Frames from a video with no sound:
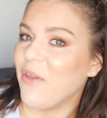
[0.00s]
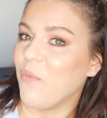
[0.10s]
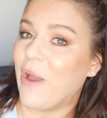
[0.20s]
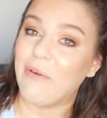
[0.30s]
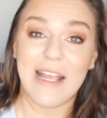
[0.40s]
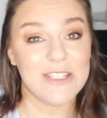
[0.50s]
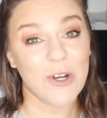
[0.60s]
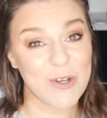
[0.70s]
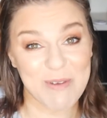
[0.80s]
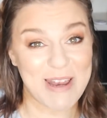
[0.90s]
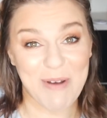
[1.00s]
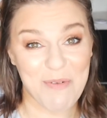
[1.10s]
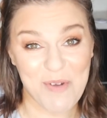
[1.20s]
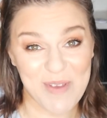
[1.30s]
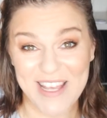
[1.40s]
well, it's not Christmas Day when I'm
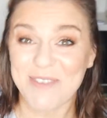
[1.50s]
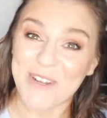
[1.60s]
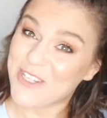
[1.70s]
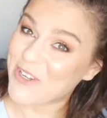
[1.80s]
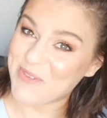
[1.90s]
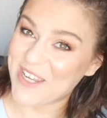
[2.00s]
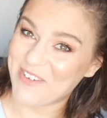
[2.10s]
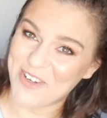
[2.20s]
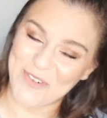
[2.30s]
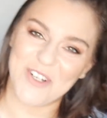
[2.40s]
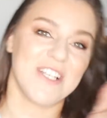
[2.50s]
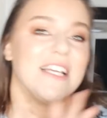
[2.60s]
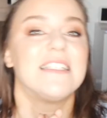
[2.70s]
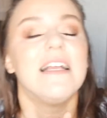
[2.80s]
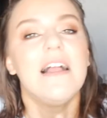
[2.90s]
filming this, but it's Christmas Day when you're watching this,